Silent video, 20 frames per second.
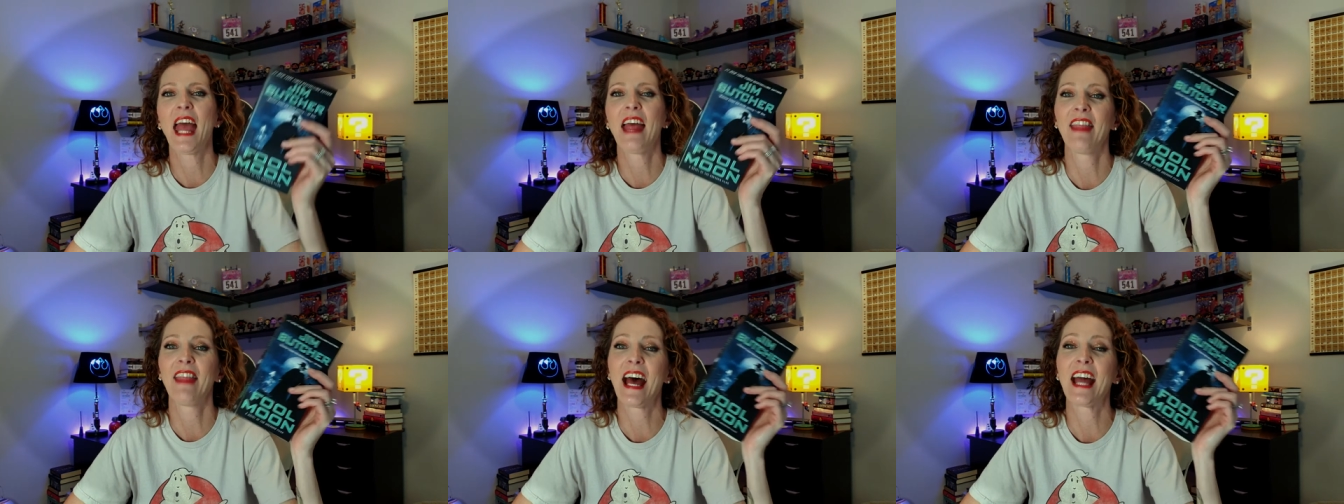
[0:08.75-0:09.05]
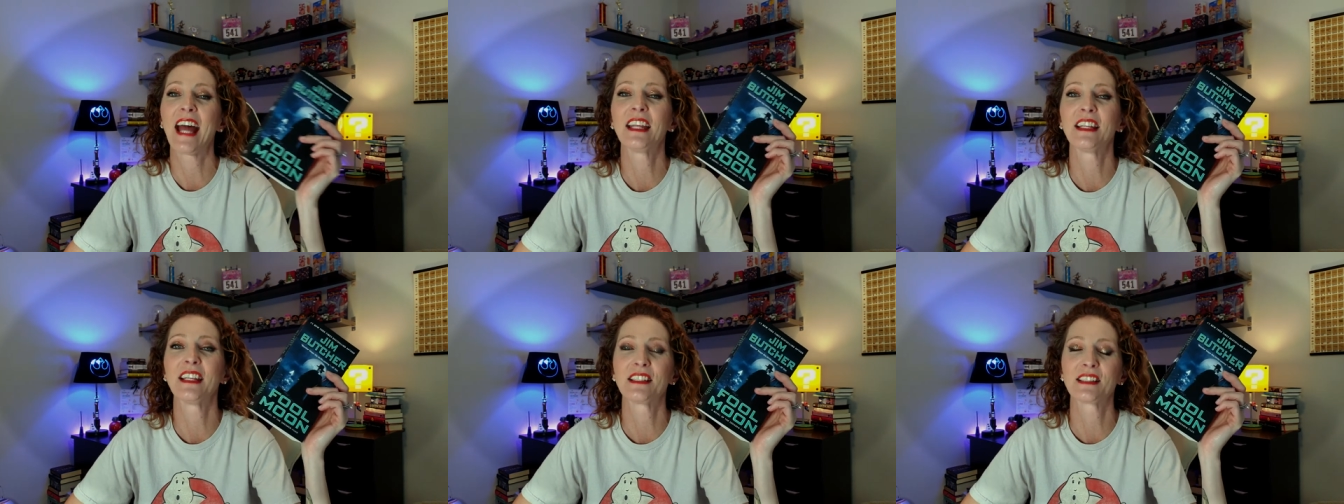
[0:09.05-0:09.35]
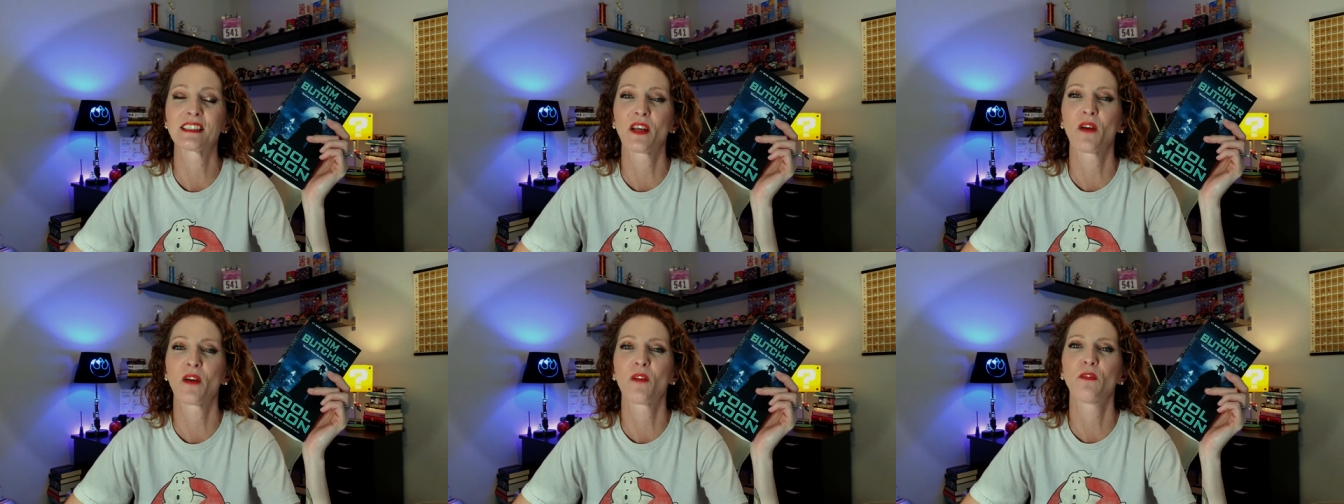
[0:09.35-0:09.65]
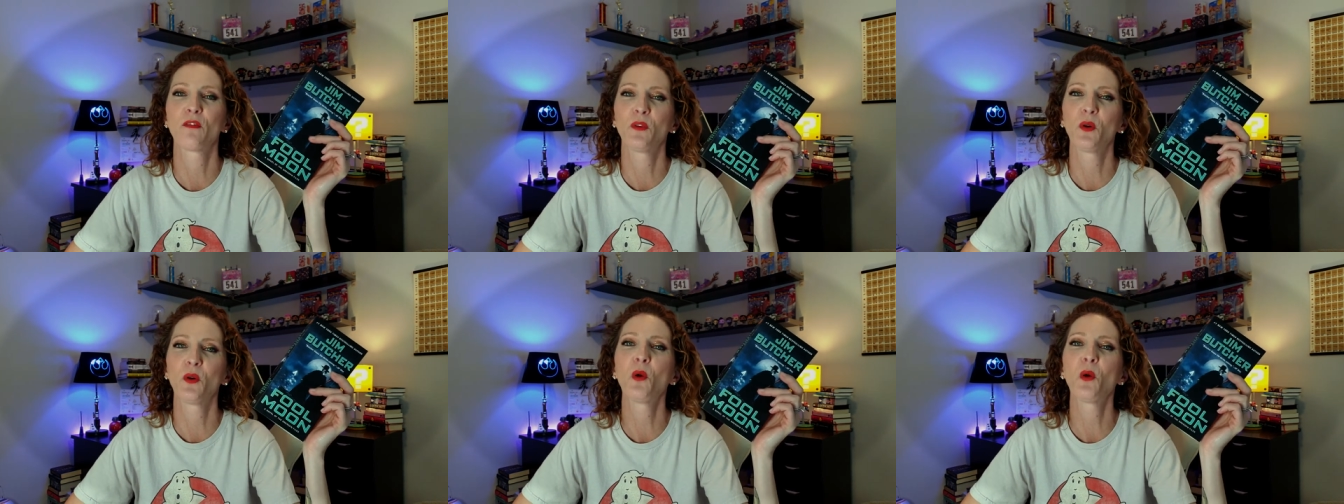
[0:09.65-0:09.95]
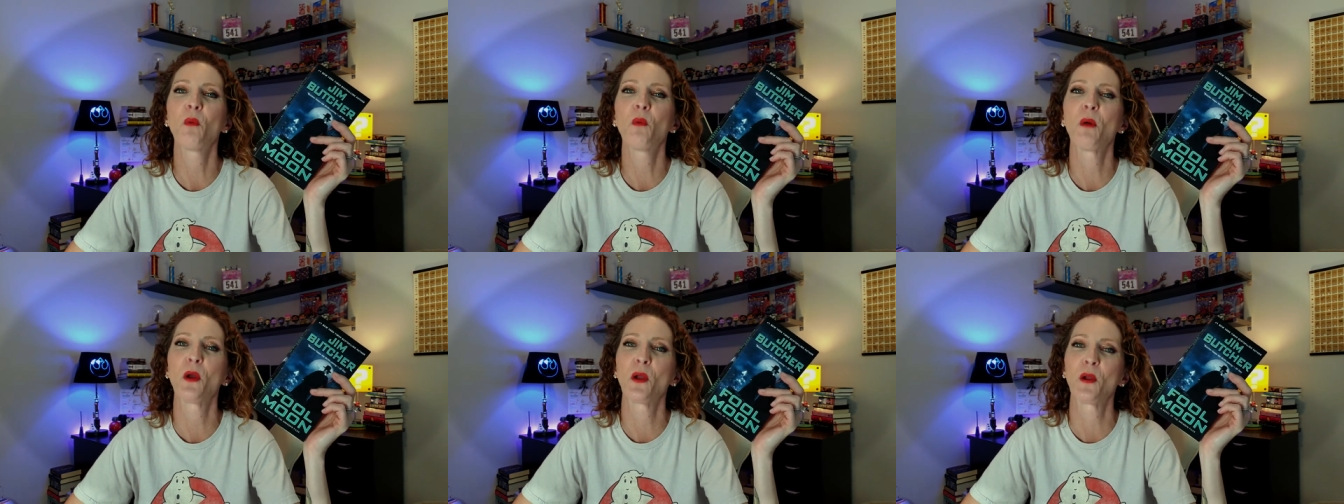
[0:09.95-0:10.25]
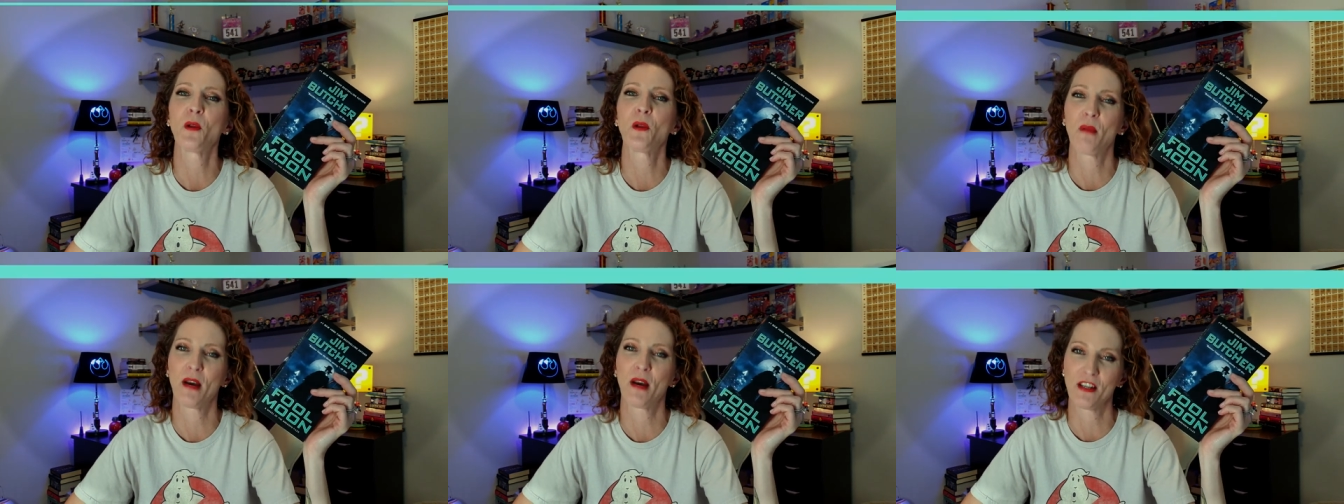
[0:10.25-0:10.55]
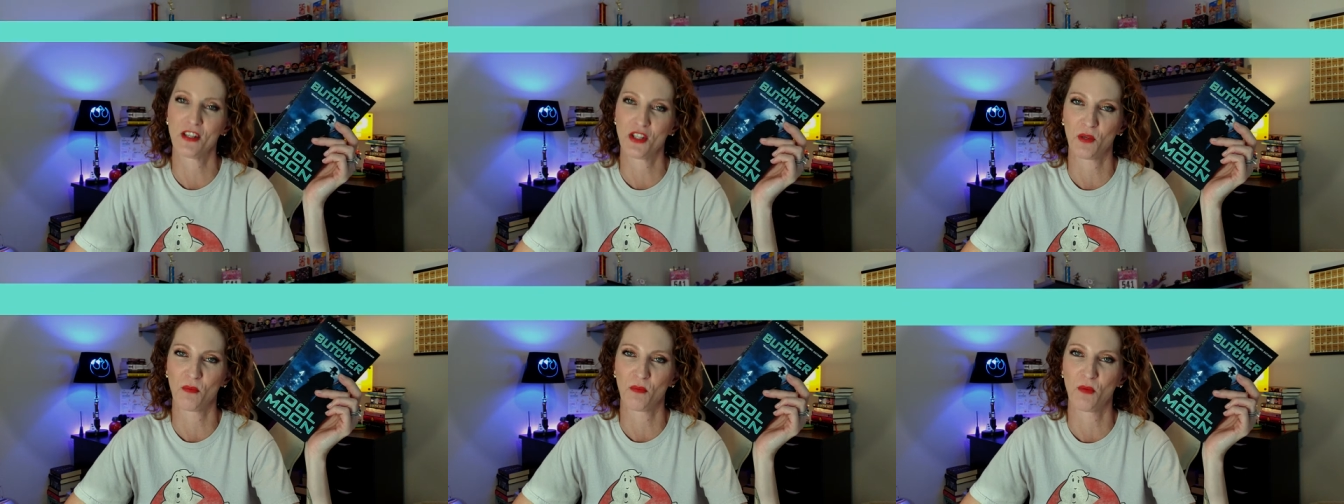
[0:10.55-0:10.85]
and that is Fool Moon
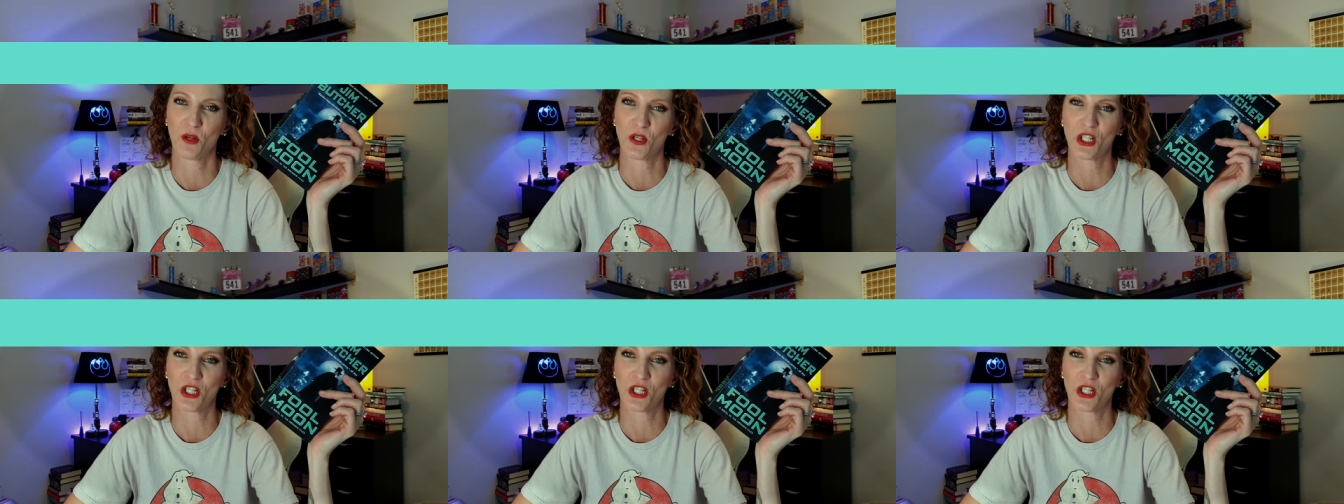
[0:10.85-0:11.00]
by Jim